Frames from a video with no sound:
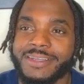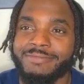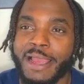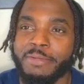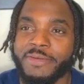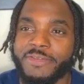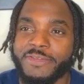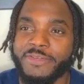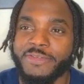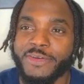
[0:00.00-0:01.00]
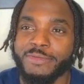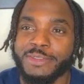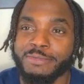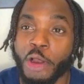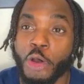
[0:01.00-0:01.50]
maybe from some
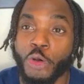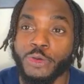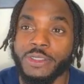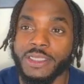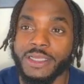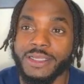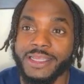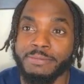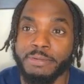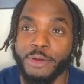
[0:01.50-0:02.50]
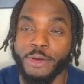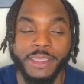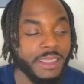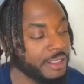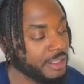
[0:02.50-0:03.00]
old
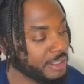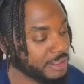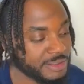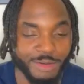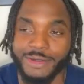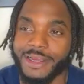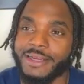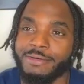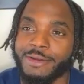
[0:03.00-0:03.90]
employees, or I don't